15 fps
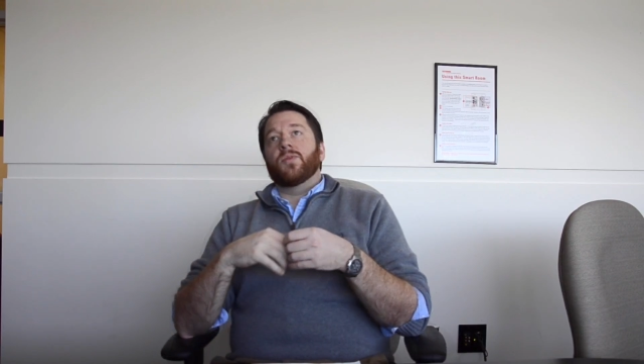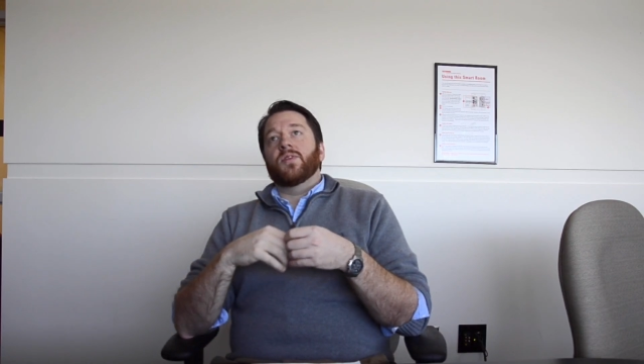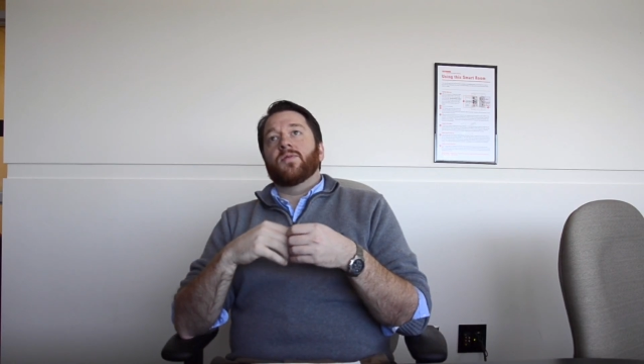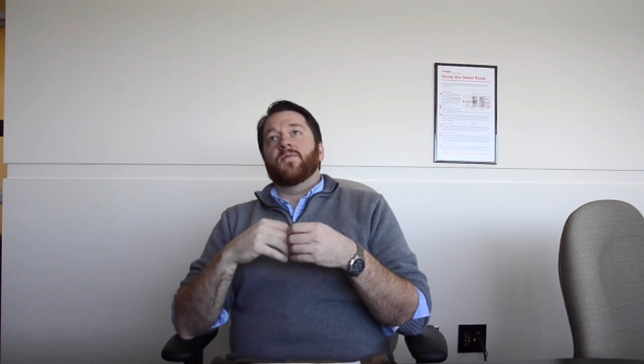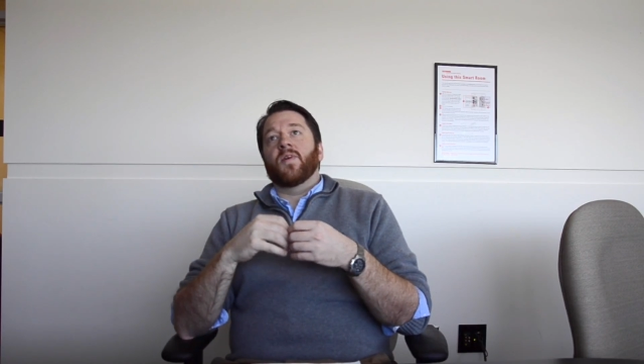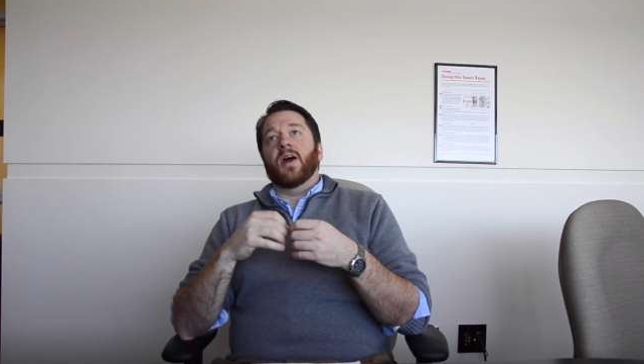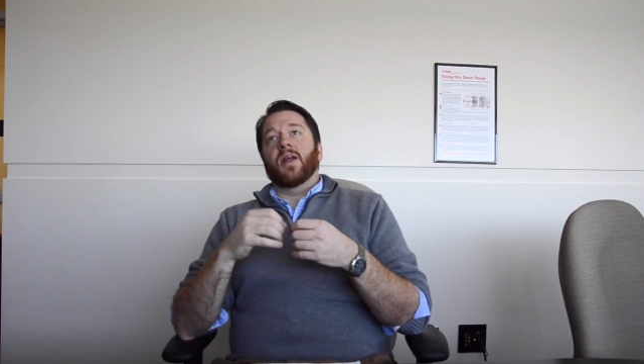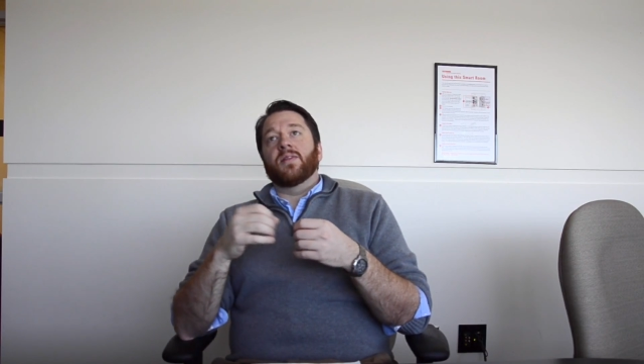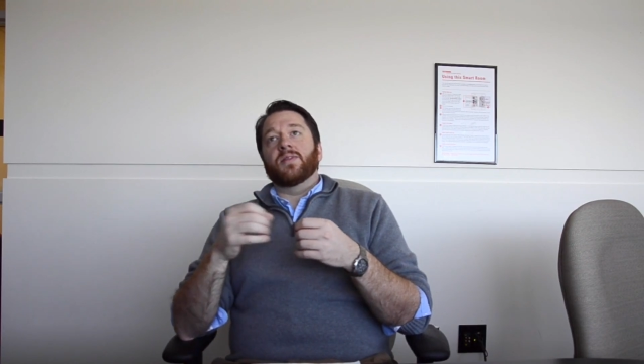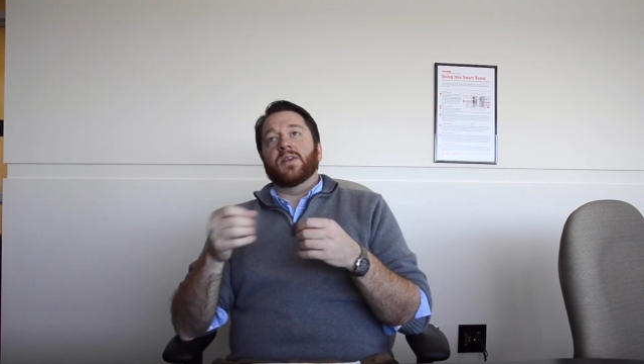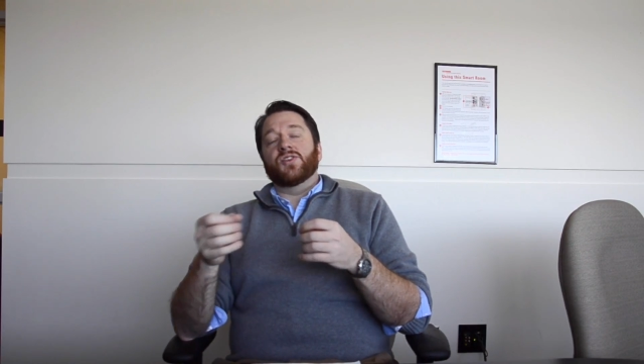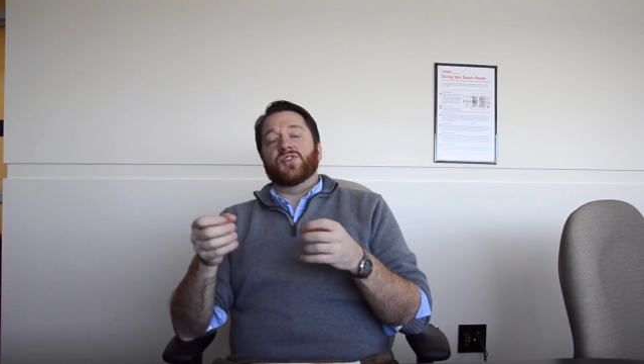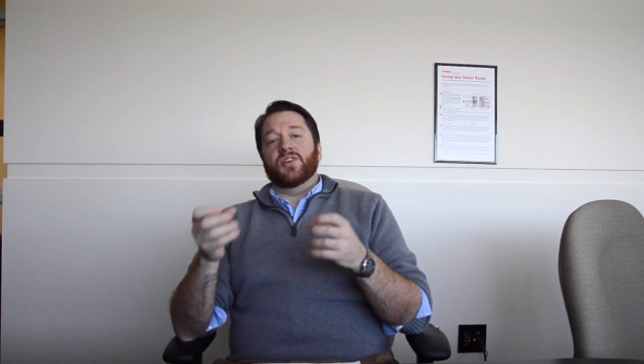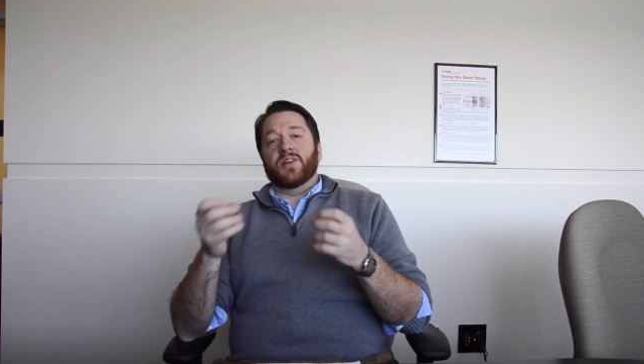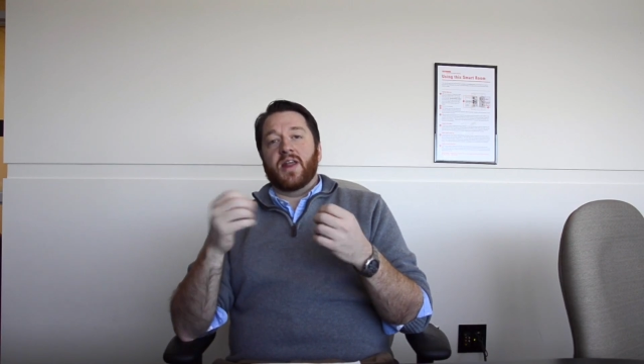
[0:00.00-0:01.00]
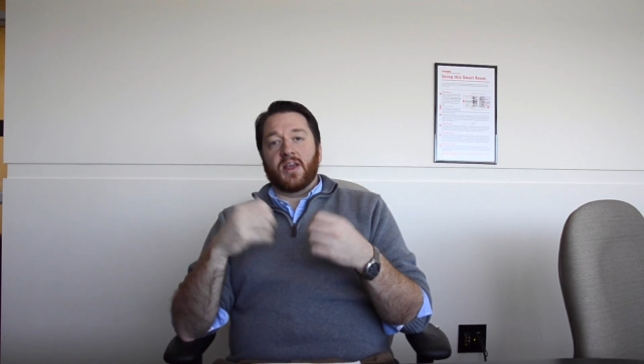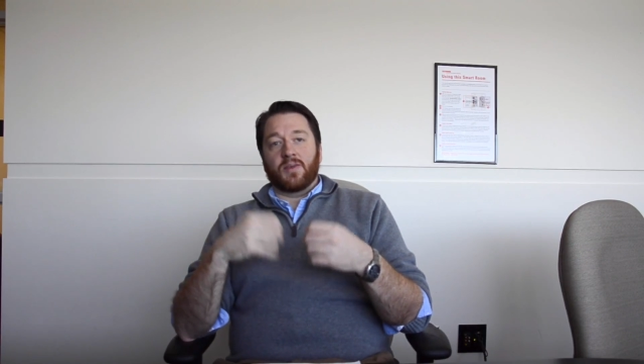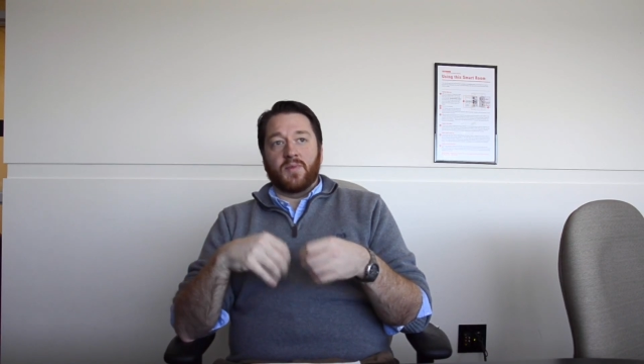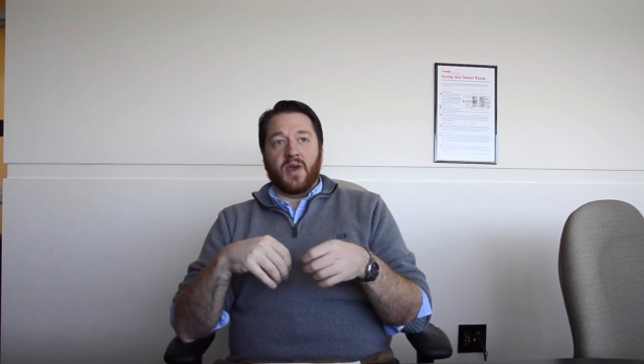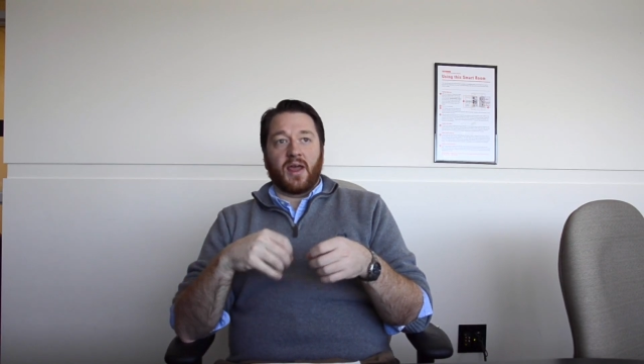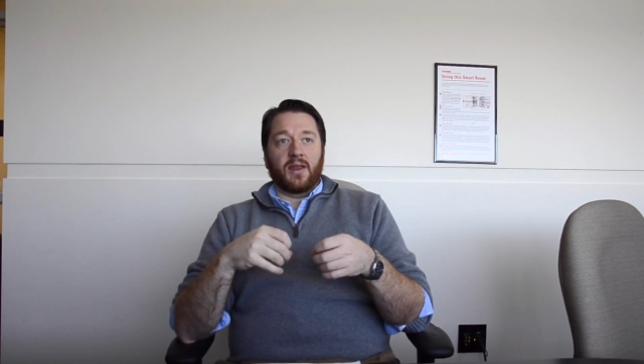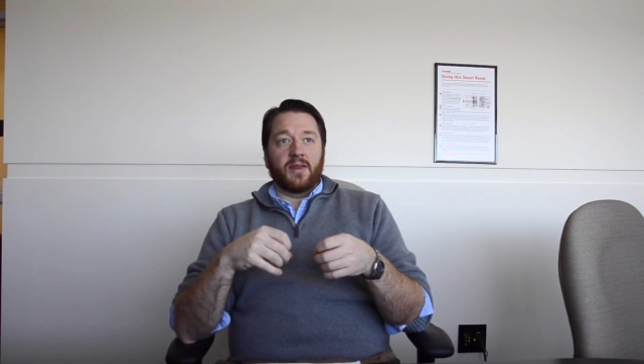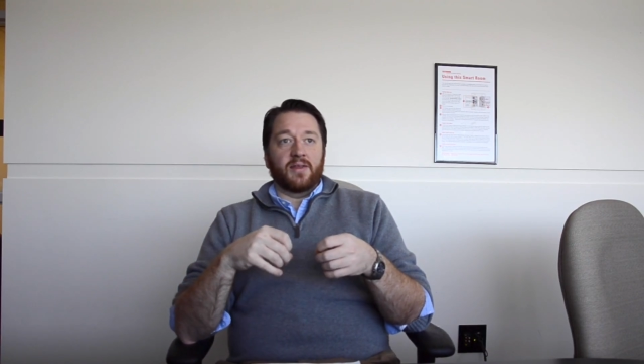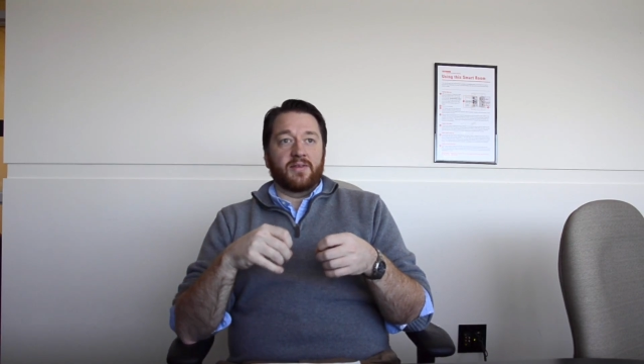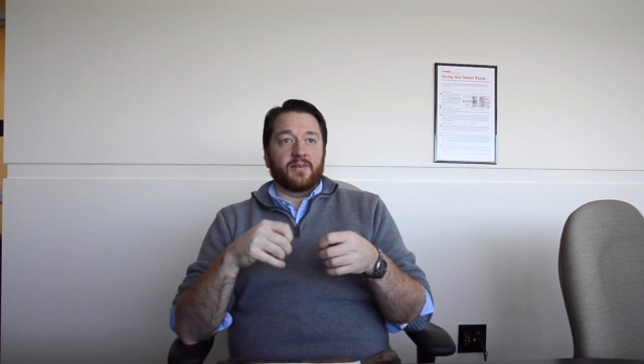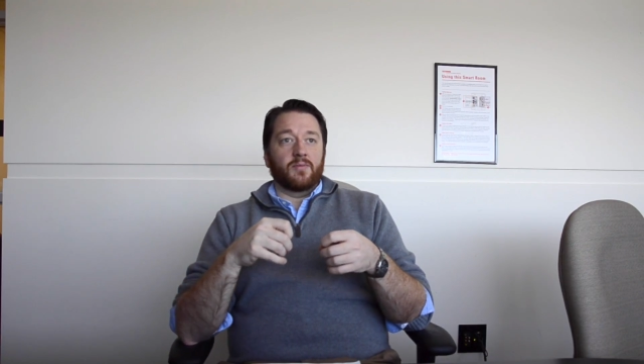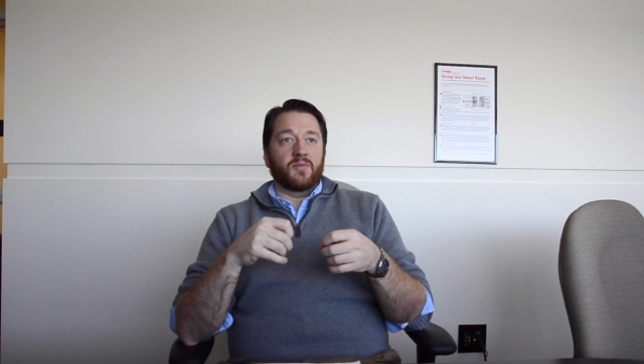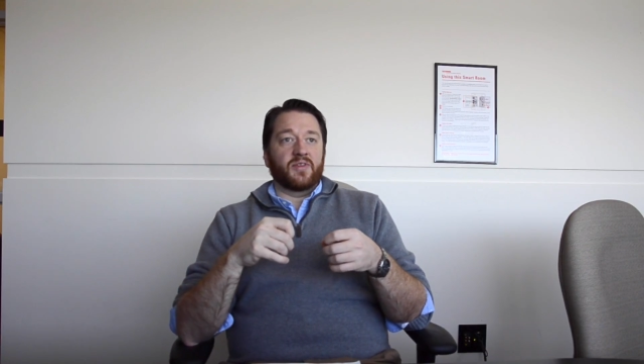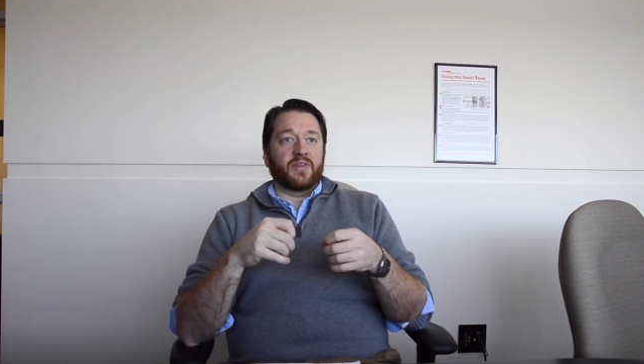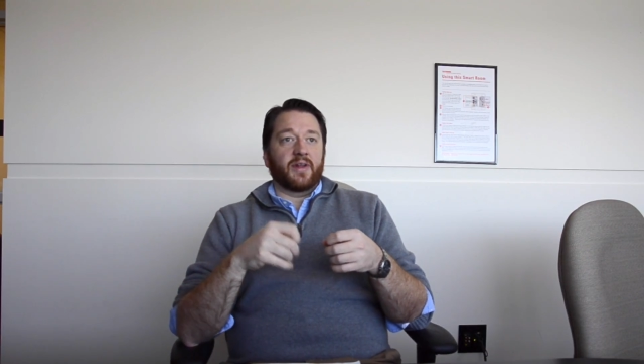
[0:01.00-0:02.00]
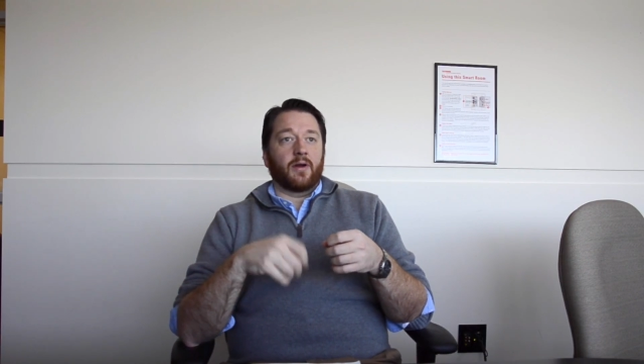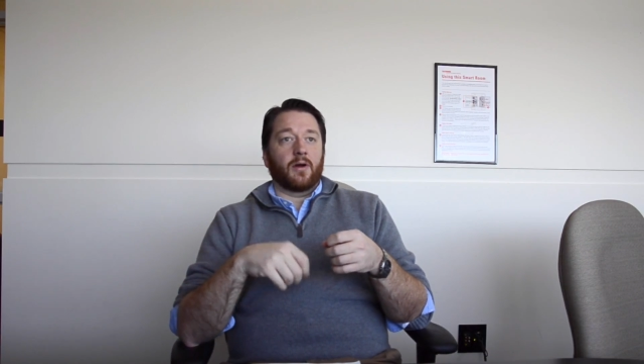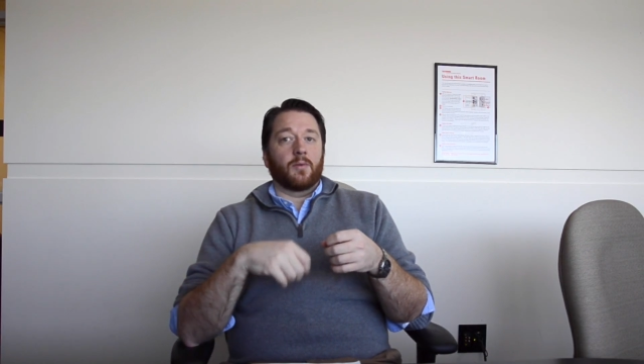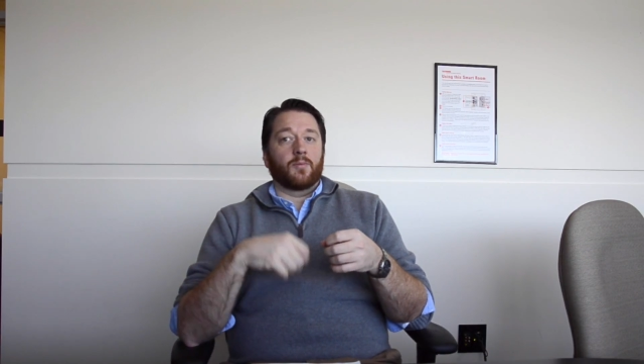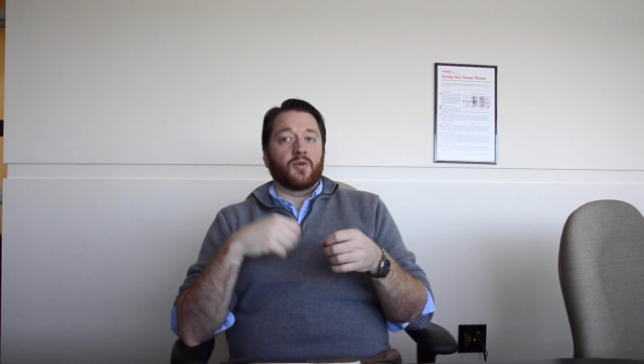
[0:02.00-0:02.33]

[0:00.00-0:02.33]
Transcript: find the genetic mechanisms that are